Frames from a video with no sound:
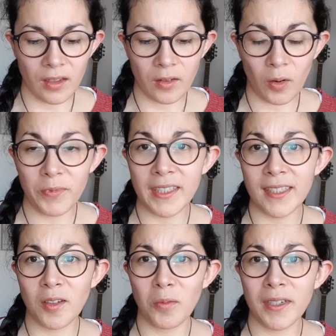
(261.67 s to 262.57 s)
Obviously,
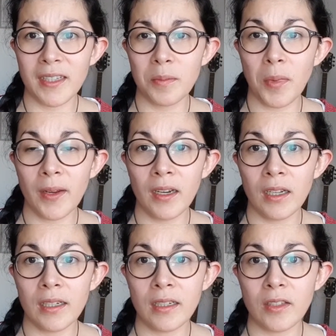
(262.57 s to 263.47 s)
I don't want to spoil
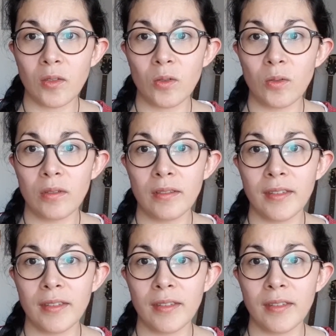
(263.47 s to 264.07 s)
it, so